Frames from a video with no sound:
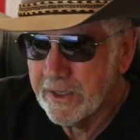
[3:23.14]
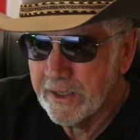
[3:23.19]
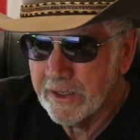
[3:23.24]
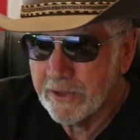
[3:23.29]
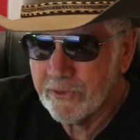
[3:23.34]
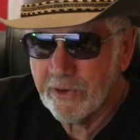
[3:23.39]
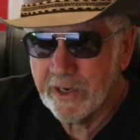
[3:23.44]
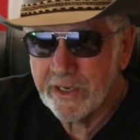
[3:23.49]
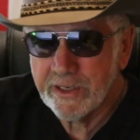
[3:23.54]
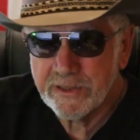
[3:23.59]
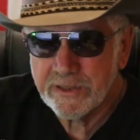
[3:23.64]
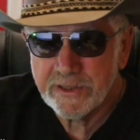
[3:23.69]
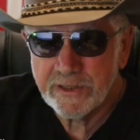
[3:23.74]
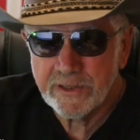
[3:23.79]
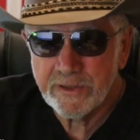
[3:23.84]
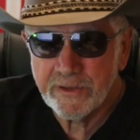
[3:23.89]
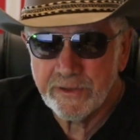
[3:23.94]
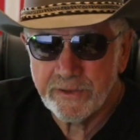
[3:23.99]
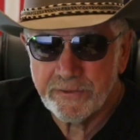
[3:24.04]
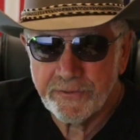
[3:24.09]

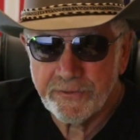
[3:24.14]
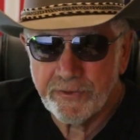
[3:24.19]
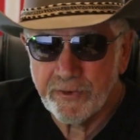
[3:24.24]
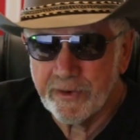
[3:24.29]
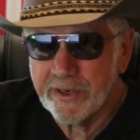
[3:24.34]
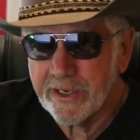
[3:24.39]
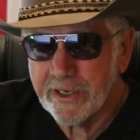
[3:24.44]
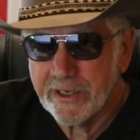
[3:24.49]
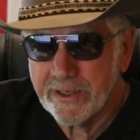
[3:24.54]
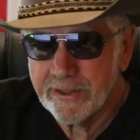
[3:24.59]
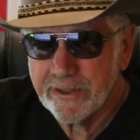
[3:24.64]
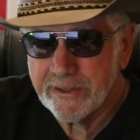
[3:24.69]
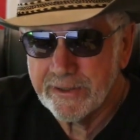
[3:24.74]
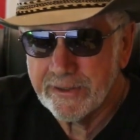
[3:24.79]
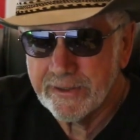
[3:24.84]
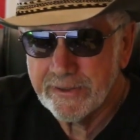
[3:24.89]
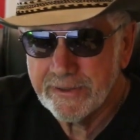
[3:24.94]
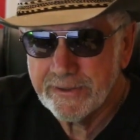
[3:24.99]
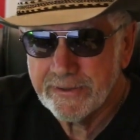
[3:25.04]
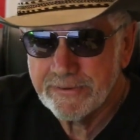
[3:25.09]
Greg's the freak
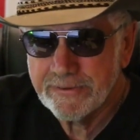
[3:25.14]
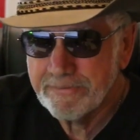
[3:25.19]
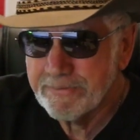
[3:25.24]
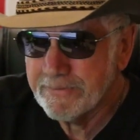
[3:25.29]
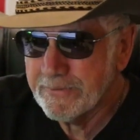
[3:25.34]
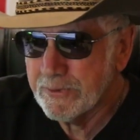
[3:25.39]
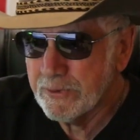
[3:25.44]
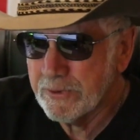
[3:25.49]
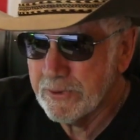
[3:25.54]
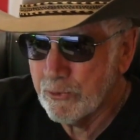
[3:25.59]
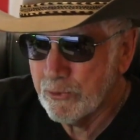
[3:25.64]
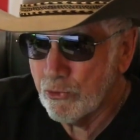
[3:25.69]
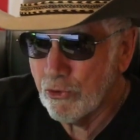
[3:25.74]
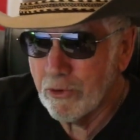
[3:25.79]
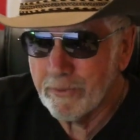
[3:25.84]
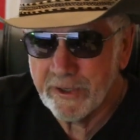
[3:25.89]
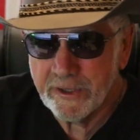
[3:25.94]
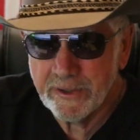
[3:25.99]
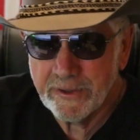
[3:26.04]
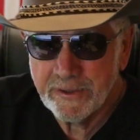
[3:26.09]

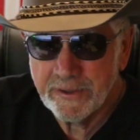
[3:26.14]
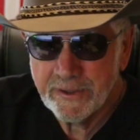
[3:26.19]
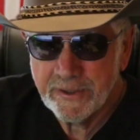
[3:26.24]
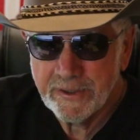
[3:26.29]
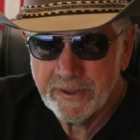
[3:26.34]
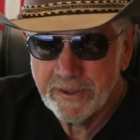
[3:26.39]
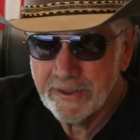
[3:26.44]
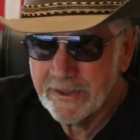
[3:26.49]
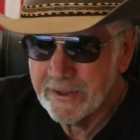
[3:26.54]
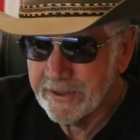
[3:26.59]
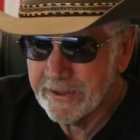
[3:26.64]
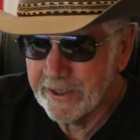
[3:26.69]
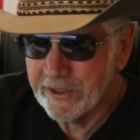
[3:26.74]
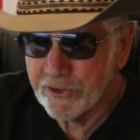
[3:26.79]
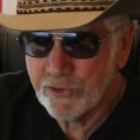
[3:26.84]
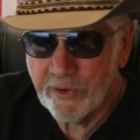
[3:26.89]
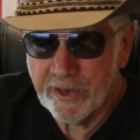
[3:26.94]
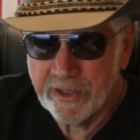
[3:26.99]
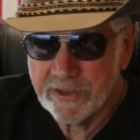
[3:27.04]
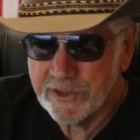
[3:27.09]
woman that
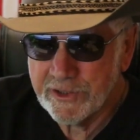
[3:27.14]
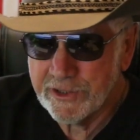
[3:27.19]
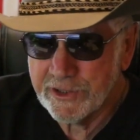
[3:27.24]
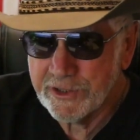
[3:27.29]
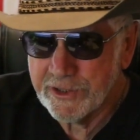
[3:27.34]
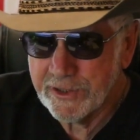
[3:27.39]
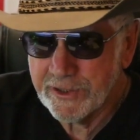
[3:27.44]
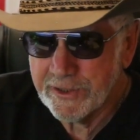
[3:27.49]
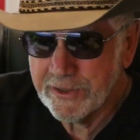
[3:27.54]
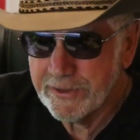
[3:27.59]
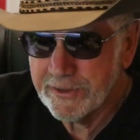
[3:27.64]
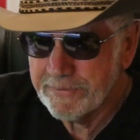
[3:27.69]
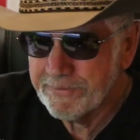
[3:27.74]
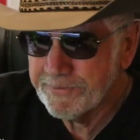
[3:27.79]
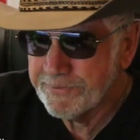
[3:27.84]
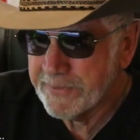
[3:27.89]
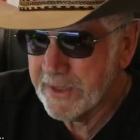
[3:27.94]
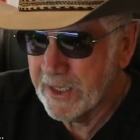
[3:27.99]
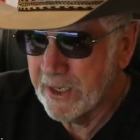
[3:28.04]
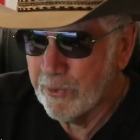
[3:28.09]
transitioned.
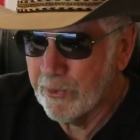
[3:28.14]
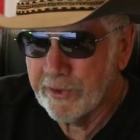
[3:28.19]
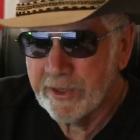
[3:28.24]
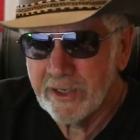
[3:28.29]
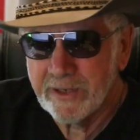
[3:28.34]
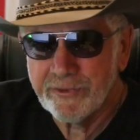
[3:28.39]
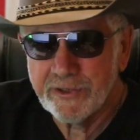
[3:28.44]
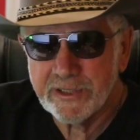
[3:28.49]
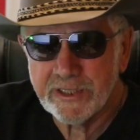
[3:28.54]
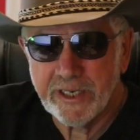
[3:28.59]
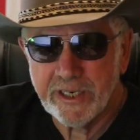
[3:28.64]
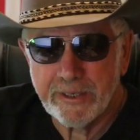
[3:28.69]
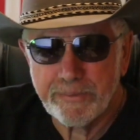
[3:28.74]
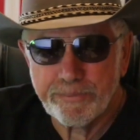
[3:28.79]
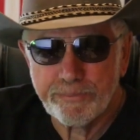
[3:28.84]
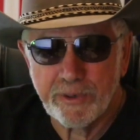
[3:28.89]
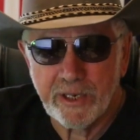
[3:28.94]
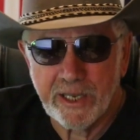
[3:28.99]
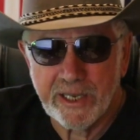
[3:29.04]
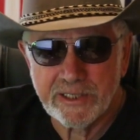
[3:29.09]
I wonder if he's got a
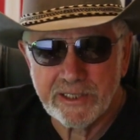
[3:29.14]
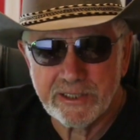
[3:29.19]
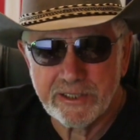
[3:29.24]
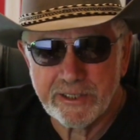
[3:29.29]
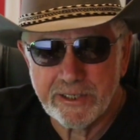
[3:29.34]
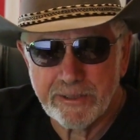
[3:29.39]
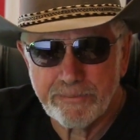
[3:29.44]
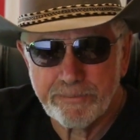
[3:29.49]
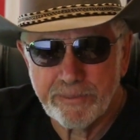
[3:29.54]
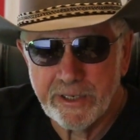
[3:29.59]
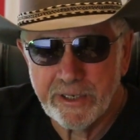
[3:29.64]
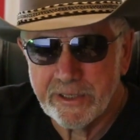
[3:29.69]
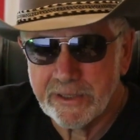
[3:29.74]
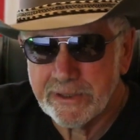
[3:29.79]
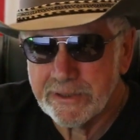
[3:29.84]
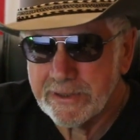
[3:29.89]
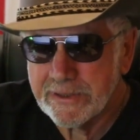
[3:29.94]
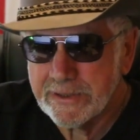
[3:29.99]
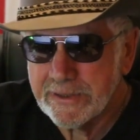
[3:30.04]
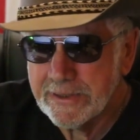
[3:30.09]
plastic
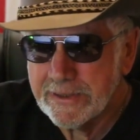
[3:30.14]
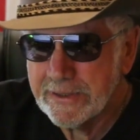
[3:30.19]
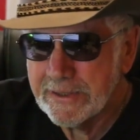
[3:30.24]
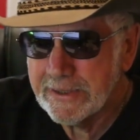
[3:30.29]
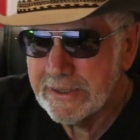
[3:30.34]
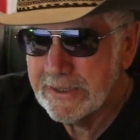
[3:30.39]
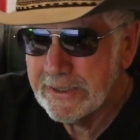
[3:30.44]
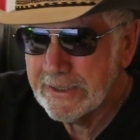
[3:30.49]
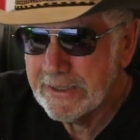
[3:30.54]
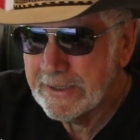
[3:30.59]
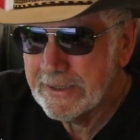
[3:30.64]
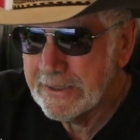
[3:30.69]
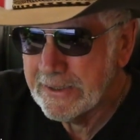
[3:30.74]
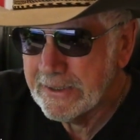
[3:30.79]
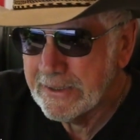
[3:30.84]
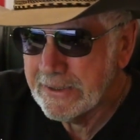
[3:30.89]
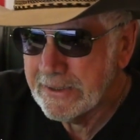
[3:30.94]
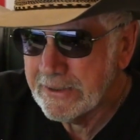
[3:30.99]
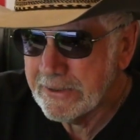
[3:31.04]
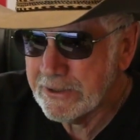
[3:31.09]
penis.
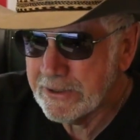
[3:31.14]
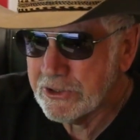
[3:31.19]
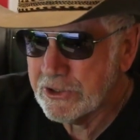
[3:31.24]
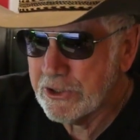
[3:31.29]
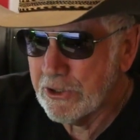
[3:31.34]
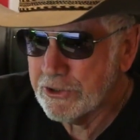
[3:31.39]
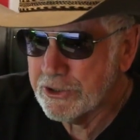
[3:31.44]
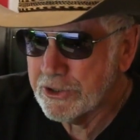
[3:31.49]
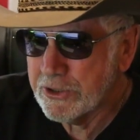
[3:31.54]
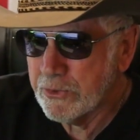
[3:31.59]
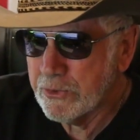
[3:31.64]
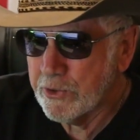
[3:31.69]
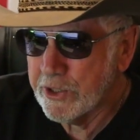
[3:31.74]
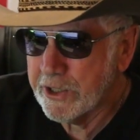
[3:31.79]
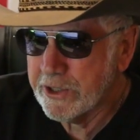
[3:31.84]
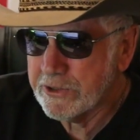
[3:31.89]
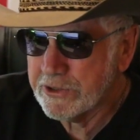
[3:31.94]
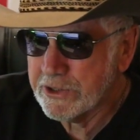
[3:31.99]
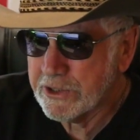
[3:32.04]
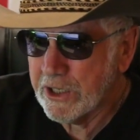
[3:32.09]
The social
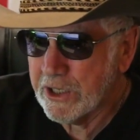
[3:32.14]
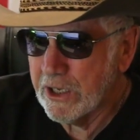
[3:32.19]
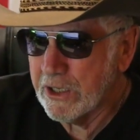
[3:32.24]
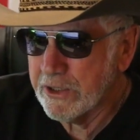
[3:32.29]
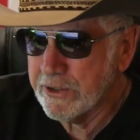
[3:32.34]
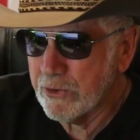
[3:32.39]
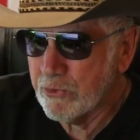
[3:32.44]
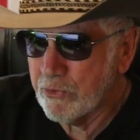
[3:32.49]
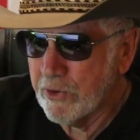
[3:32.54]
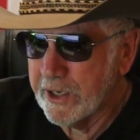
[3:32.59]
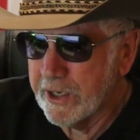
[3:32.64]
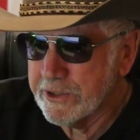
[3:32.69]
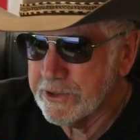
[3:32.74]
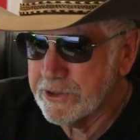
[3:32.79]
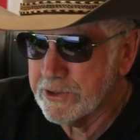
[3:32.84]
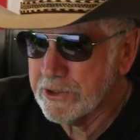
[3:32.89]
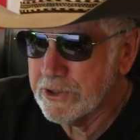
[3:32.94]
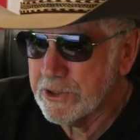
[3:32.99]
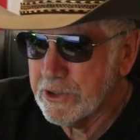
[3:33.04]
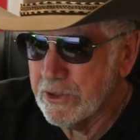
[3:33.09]
workers called the
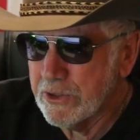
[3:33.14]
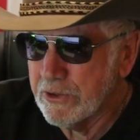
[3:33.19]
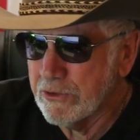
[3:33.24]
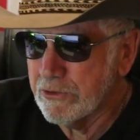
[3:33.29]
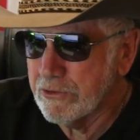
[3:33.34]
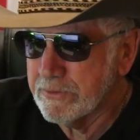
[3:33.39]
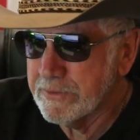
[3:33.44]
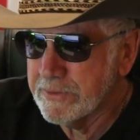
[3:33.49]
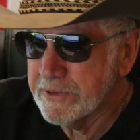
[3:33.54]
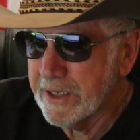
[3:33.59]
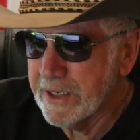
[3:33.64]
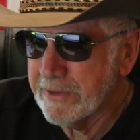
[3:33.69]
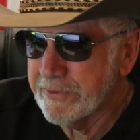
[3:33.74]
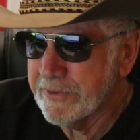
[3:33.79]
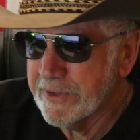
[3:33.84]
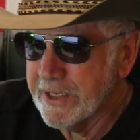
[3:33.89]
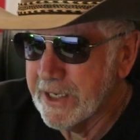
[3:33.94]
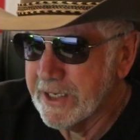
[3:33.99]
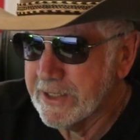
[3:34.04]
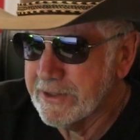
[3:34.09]
Rogers home have
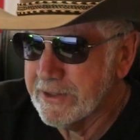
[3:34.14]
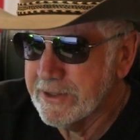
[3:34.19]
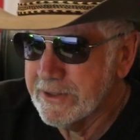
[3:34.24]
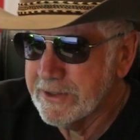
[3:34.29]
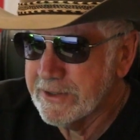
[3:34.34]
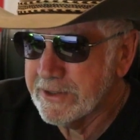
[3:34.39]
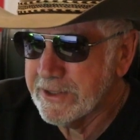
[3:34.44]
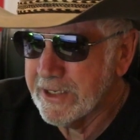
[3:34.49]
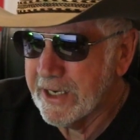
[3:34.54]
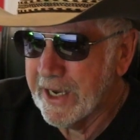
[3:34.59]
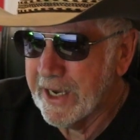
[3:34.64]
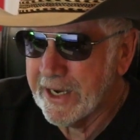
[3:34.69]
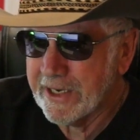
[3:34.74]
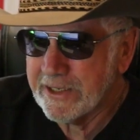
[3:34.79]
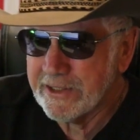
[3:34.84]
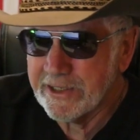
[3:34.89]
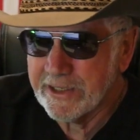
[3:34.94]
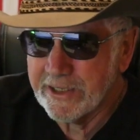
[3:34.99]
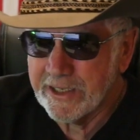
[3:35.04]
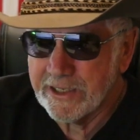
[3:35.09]
yet to
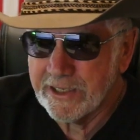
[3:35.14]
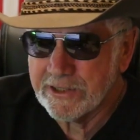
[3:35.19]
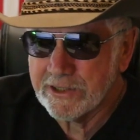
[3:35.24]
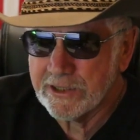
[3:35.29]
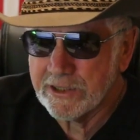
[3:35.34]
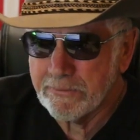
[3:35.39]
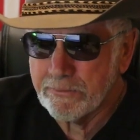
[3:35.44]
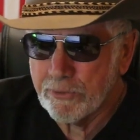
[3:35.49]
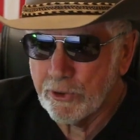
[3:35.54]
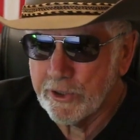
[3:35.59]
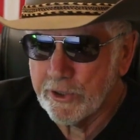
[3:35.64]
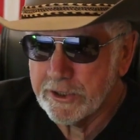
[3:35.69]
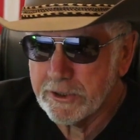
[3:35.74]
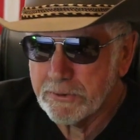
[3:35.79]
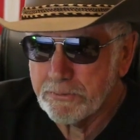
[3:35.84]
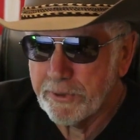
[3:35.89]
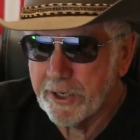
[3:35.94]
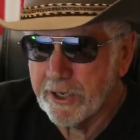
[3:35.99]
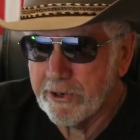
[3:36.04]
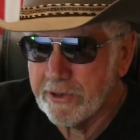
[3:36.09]
act against the boy's
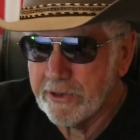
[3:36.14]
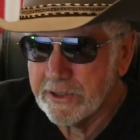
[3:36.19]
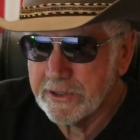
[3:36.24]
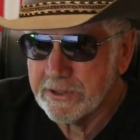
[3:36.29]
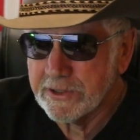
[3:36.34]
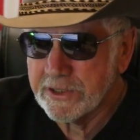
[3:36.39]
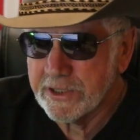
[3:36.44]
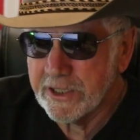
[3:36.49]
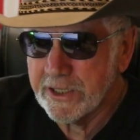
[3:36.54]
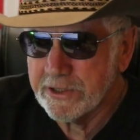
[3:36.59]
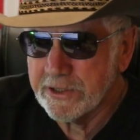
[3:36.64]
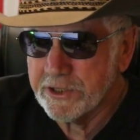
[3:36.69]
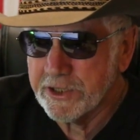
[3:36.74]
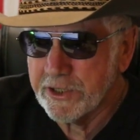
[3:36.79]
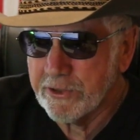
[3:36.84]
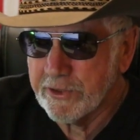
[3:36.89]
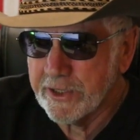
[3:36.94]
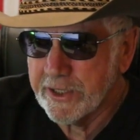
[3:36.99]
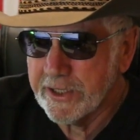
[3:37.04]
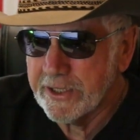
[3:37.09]
parents, said
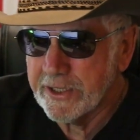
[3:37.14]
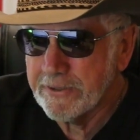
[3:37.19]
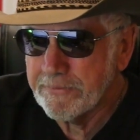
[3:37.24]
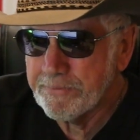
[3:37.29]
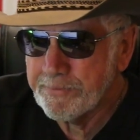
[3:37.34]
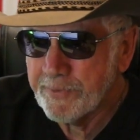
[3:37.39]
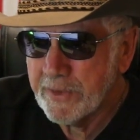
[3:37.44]
Jody.